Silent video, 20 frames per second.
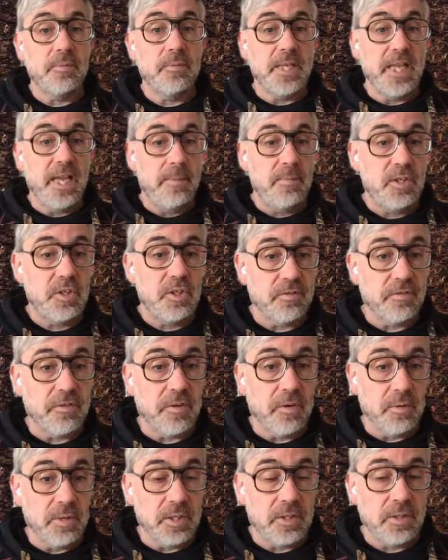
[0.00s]
then that
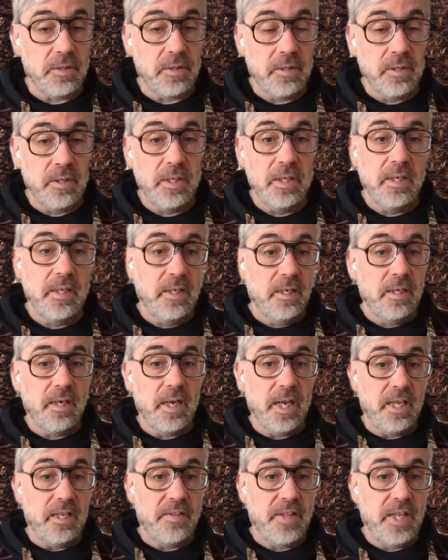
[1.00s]
decision, that
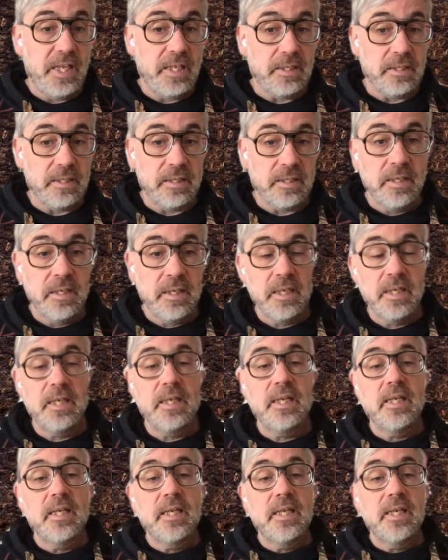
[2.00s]
design decision,
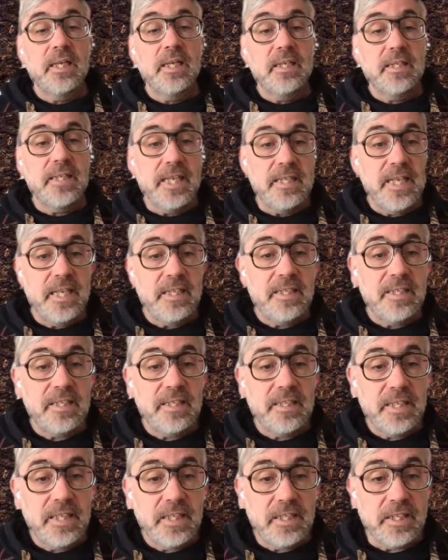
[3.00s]
is a part of the
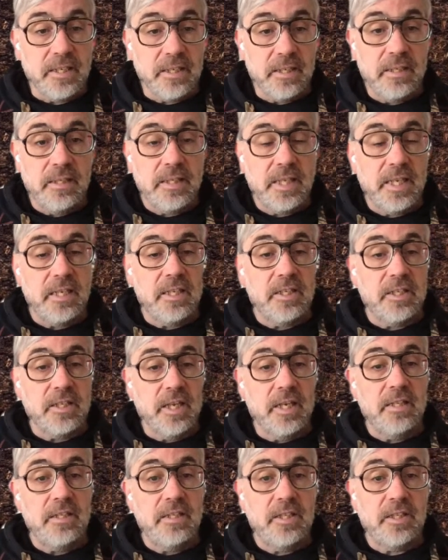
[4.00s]
design itself.
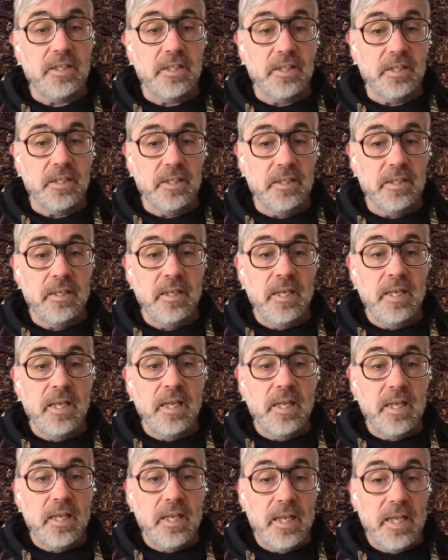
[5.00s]
So if you
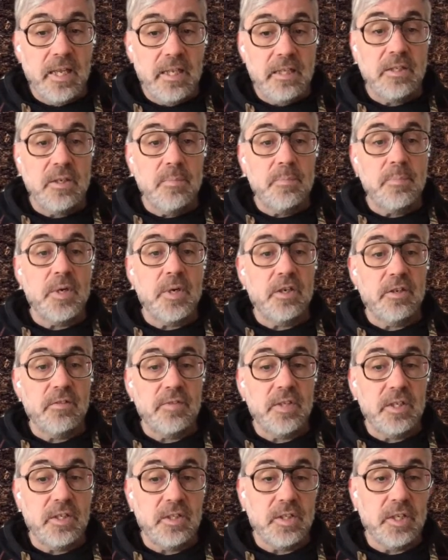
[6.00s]
design a
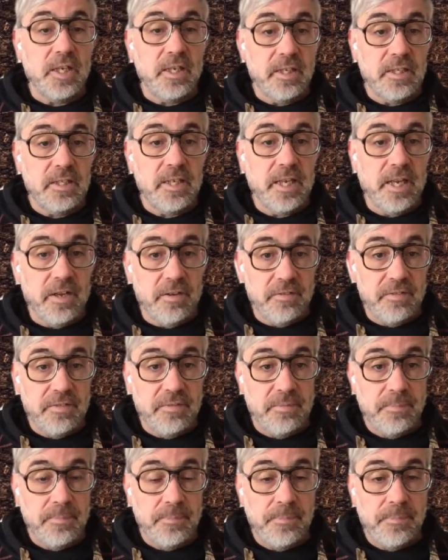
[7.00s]
society that is
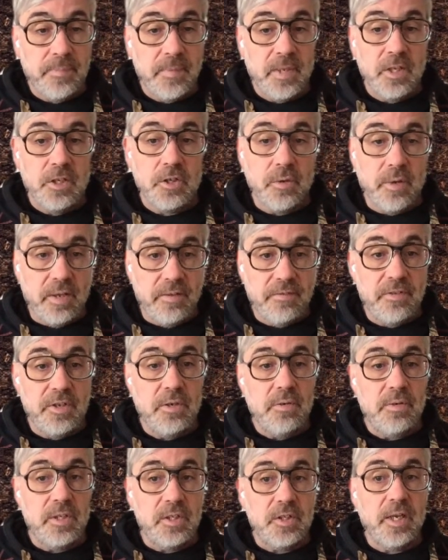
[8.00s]
based on
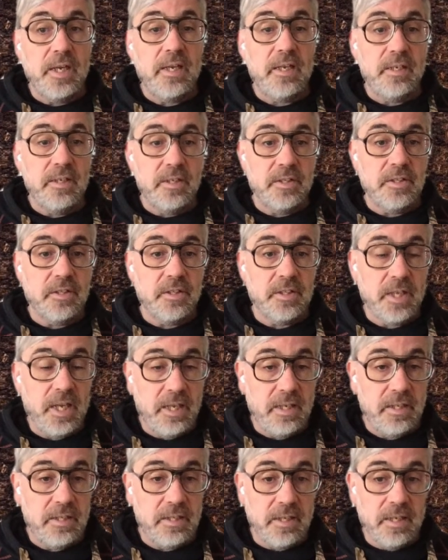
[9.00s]
eating
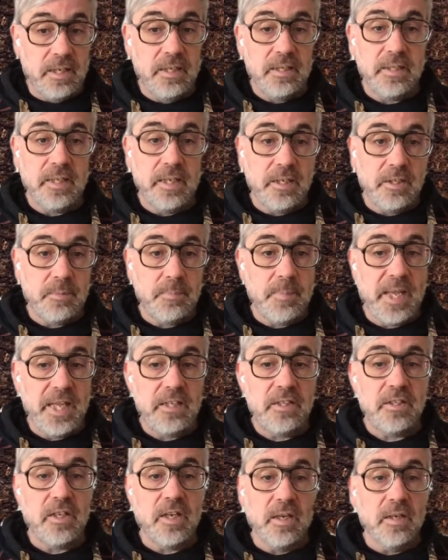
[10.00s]
meat, then
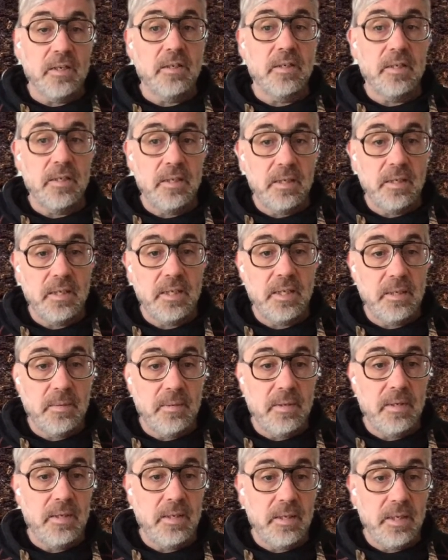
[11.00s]
this is what
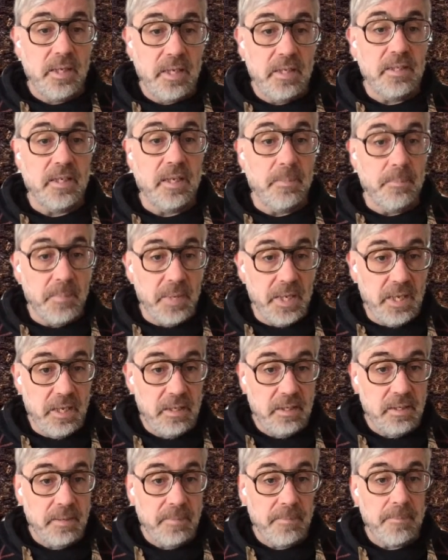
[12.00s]
you get. It's
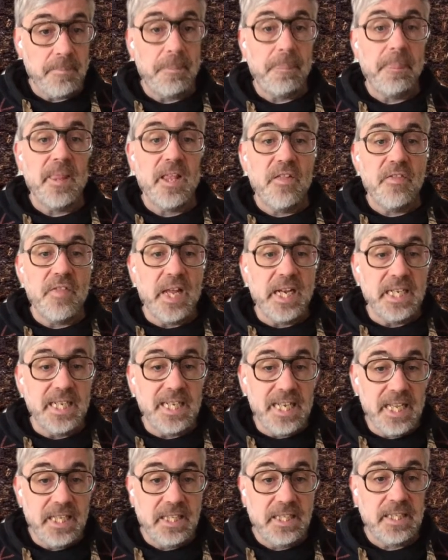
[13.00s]
not kind of a
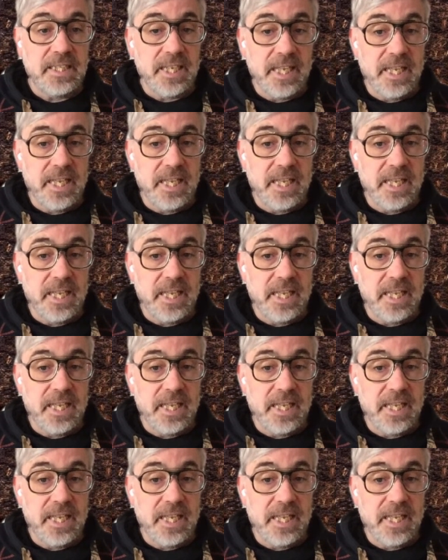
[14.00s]
thing